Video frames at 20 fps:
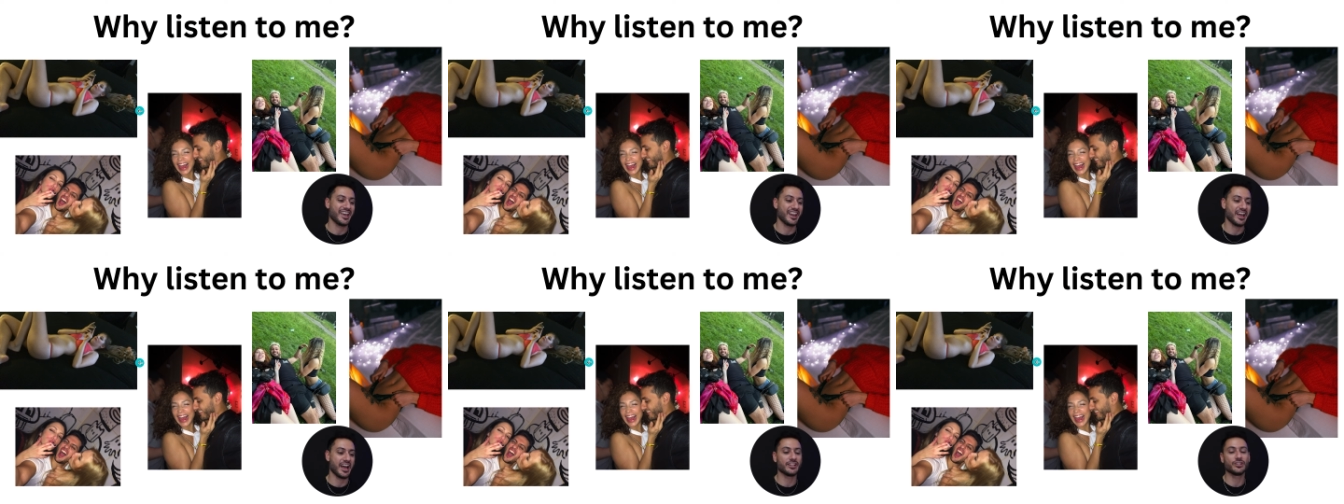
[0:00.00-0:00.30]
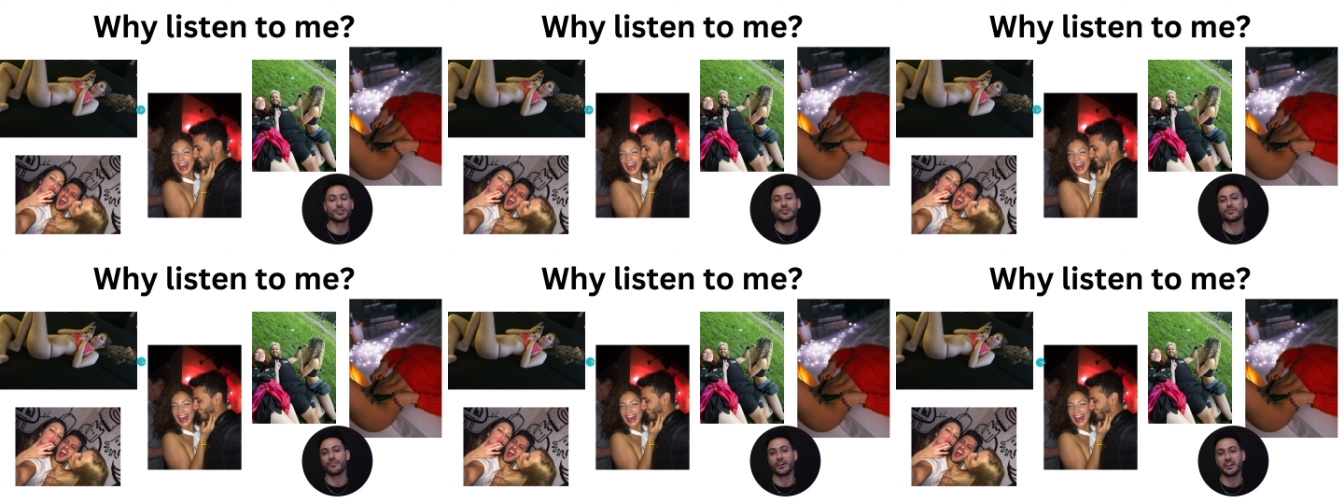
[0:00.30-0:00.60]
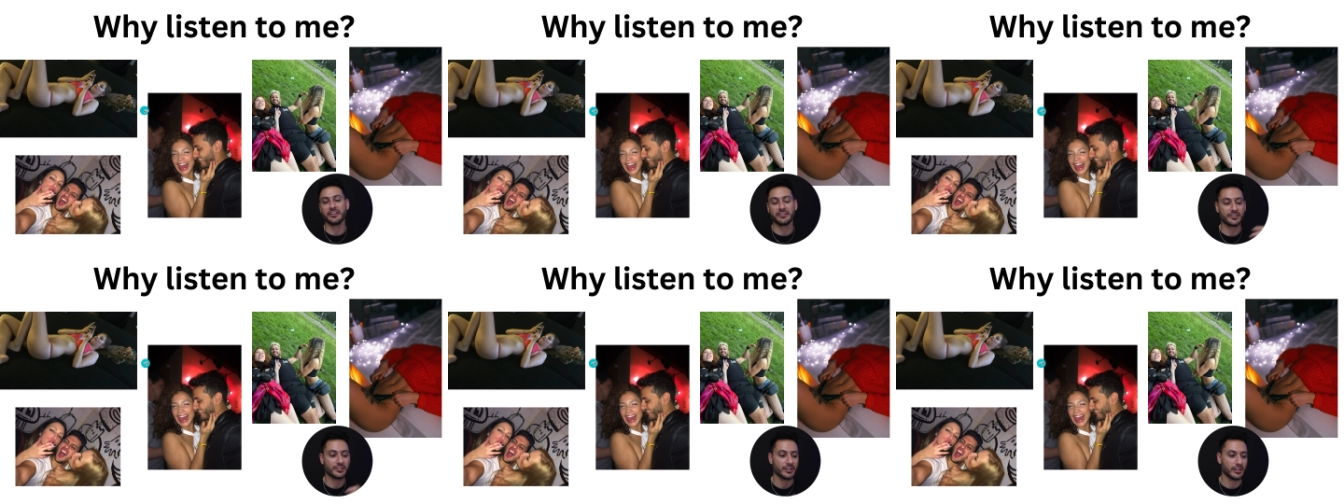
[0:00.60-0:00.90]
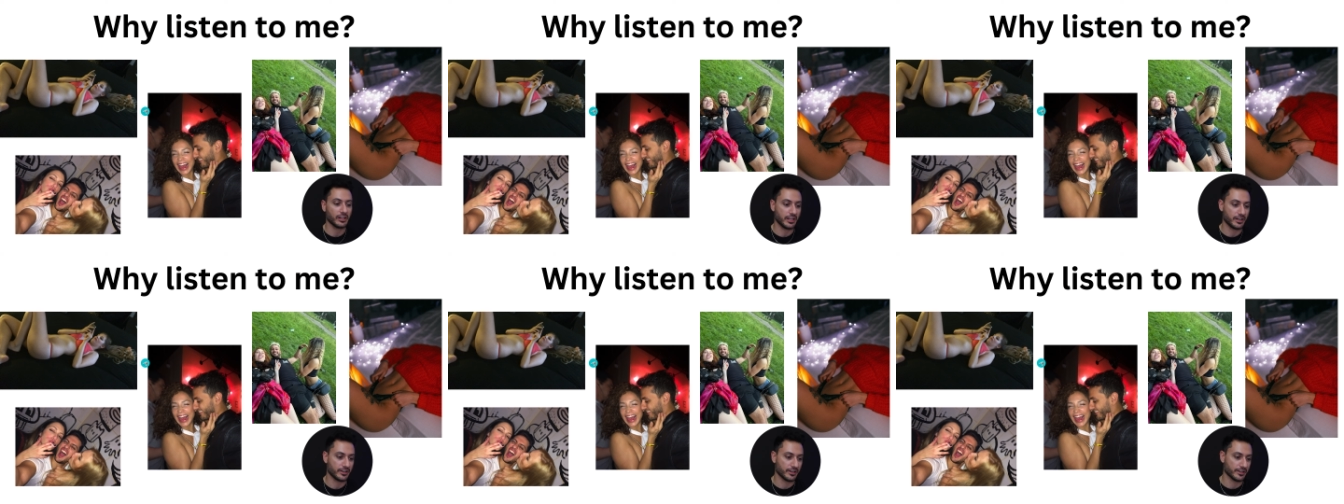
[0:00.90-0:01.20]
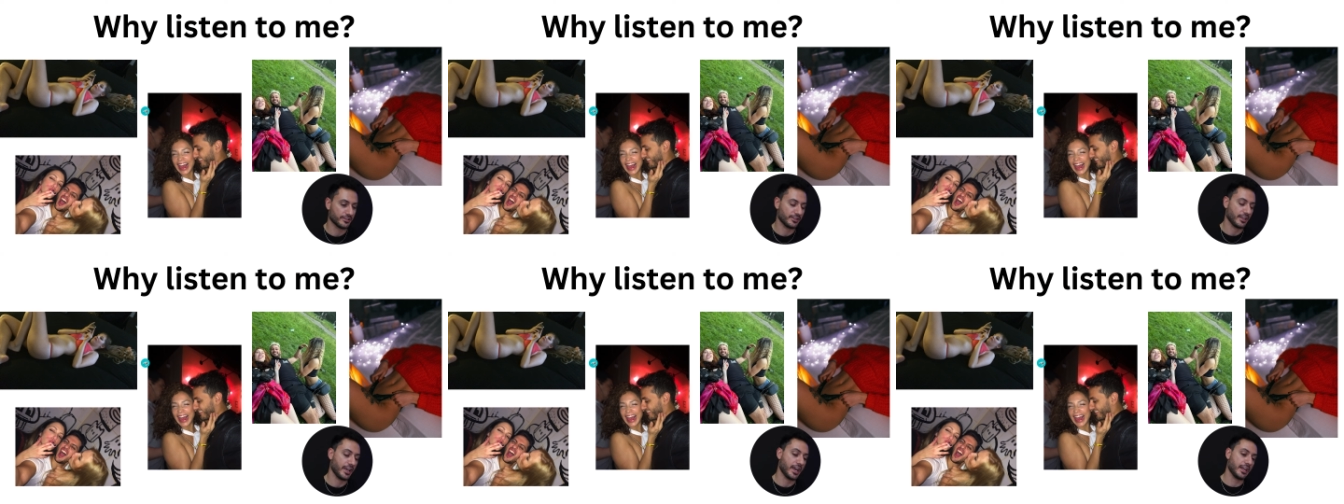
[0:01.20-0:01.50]
And I just find this
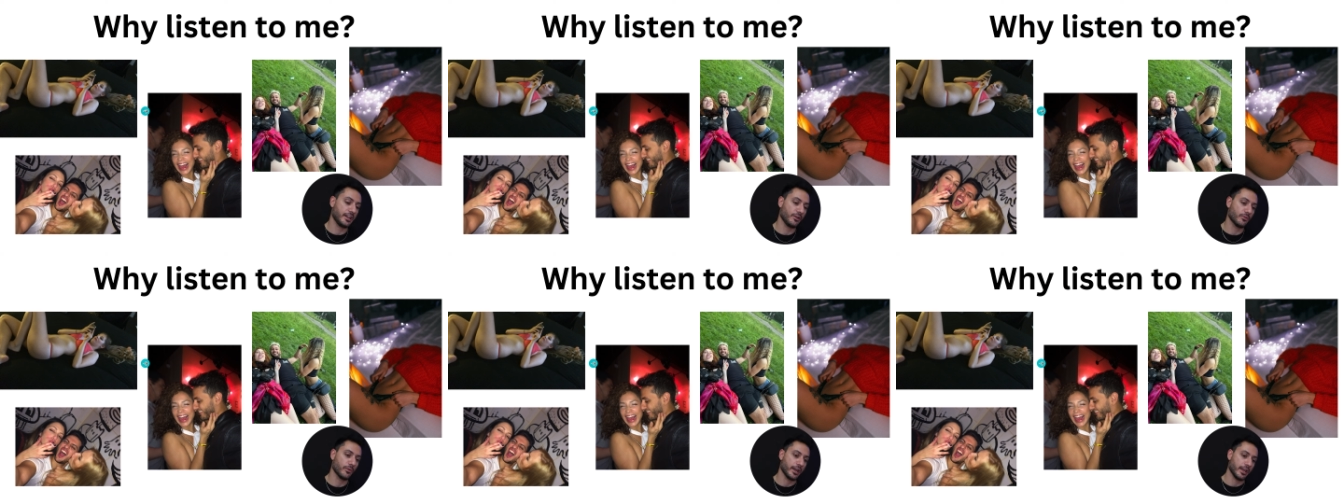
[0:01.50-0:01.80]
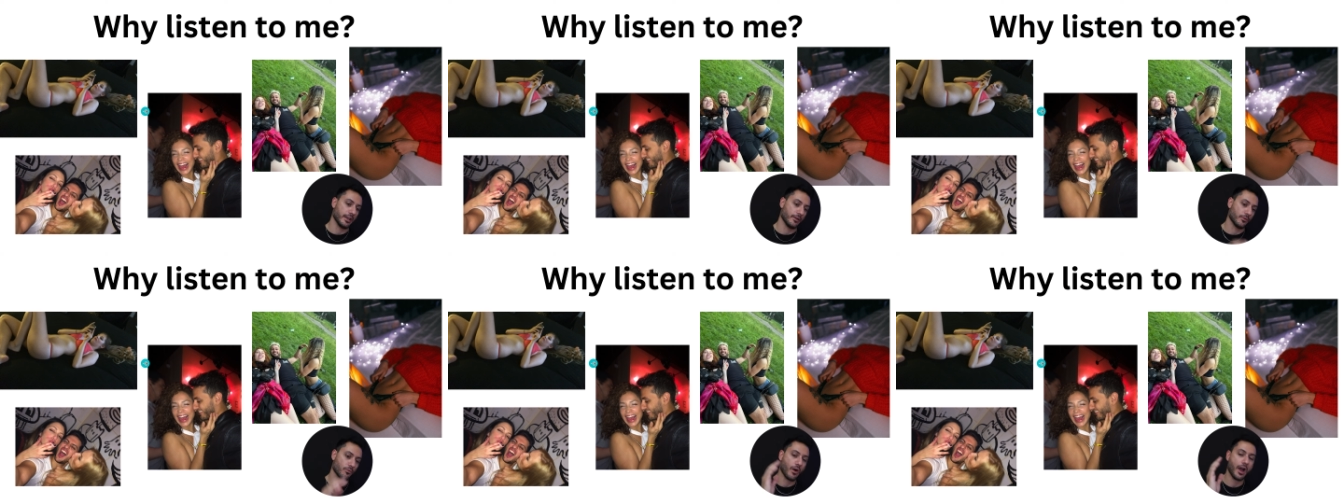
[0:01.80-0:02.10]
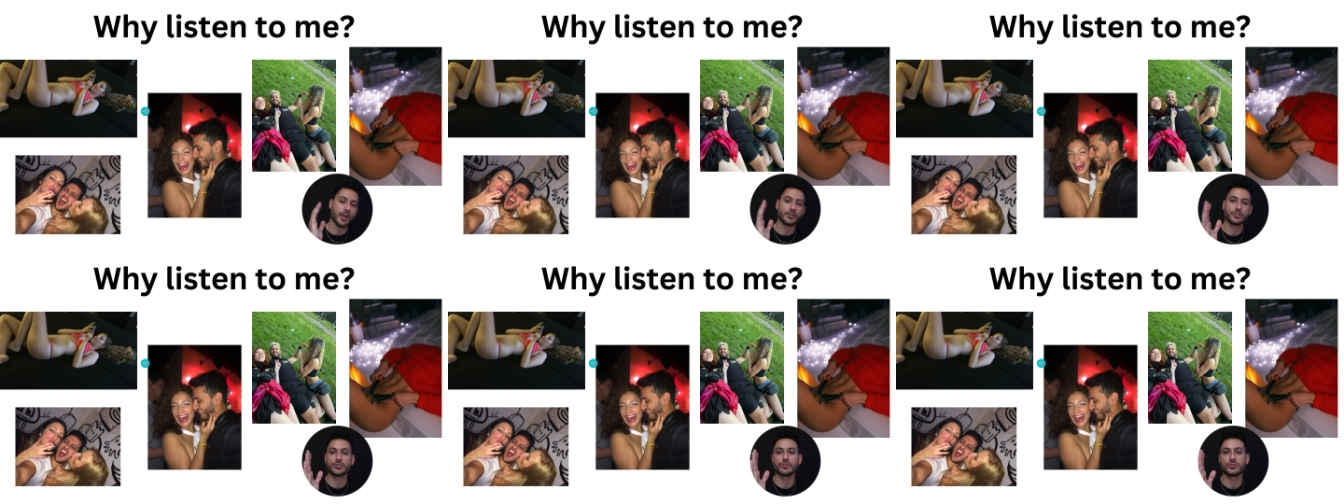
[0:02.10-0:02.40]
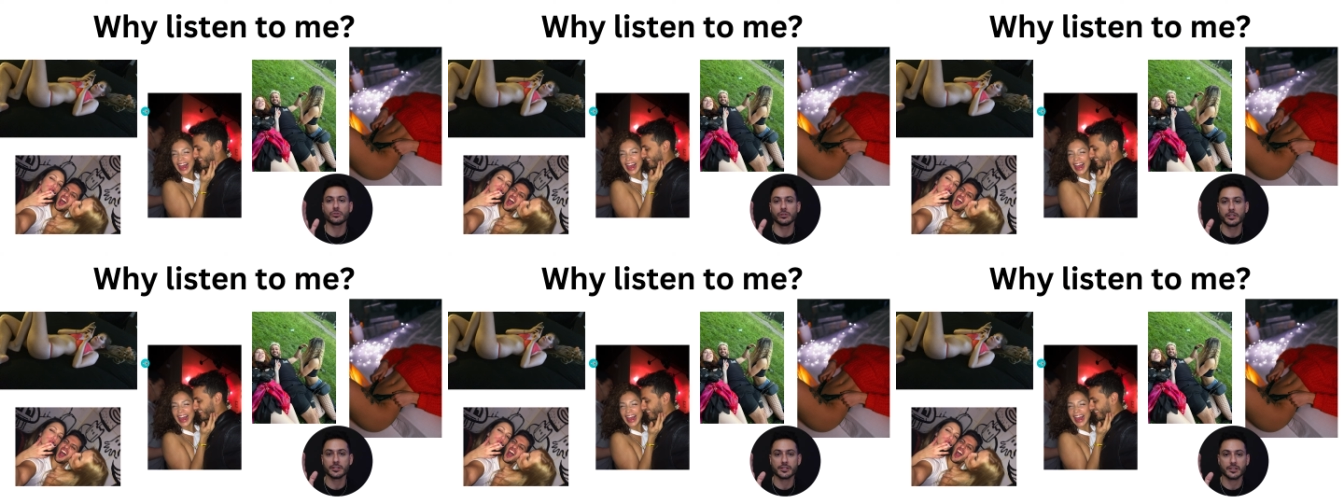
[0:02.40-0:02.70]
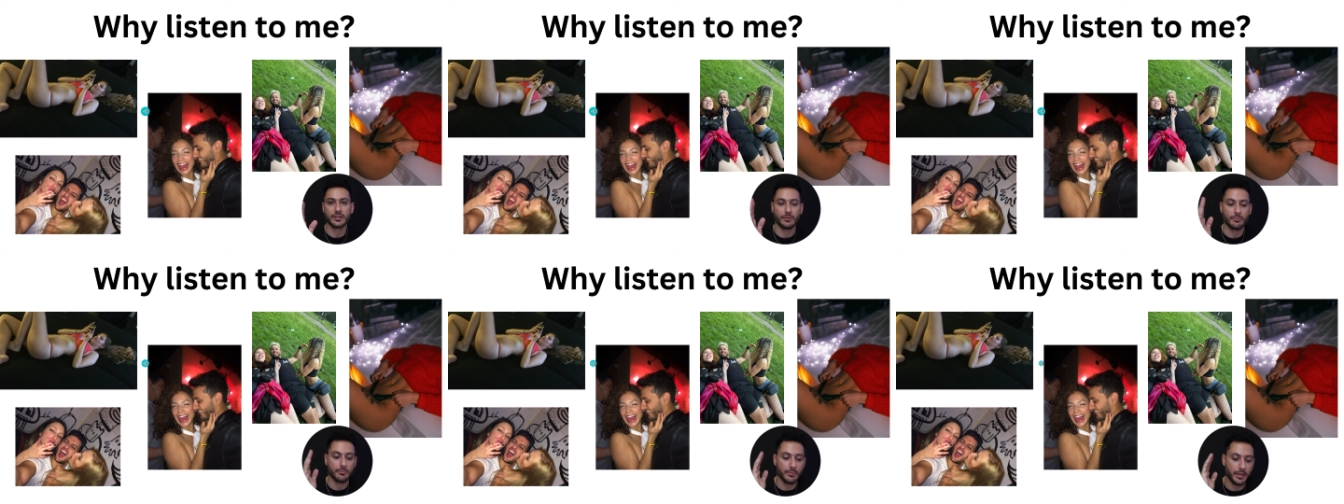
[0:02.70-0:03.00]
hilarious. Anyway, why should you
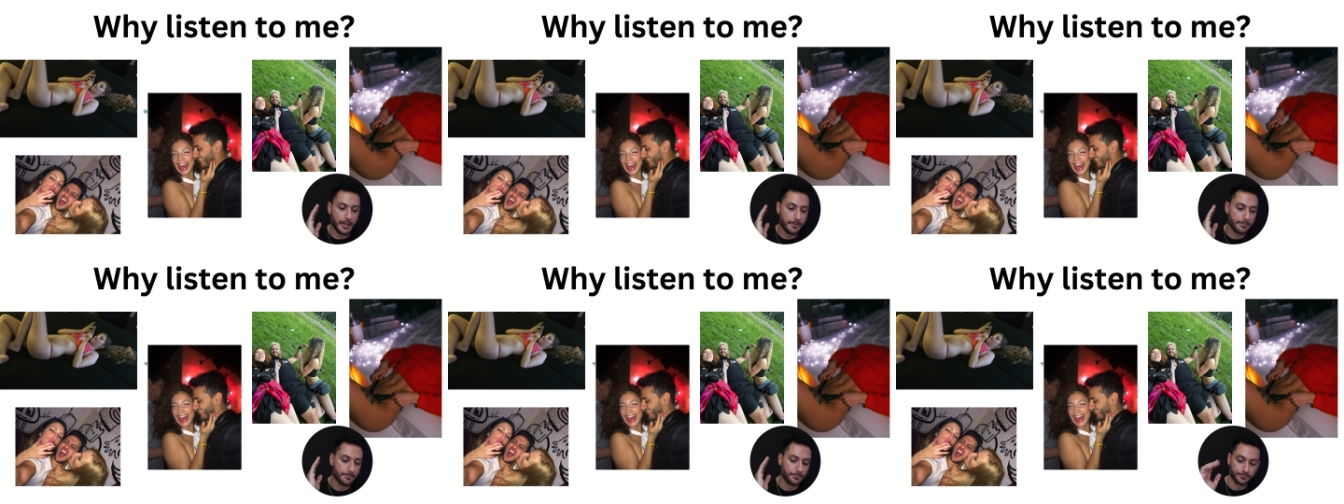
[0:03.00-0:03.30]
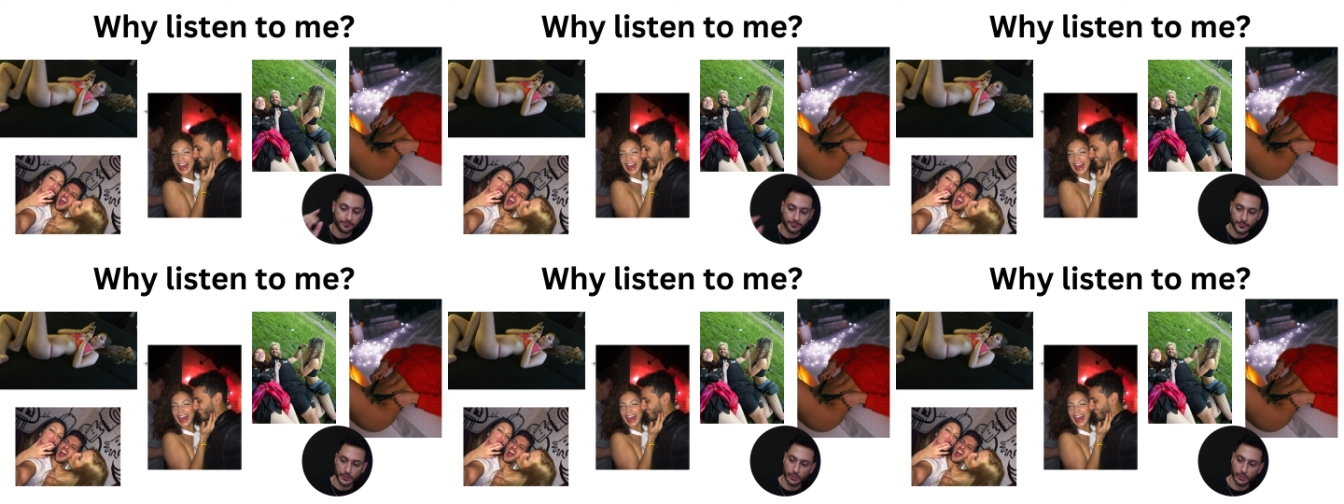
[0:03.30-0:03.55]
listen to me?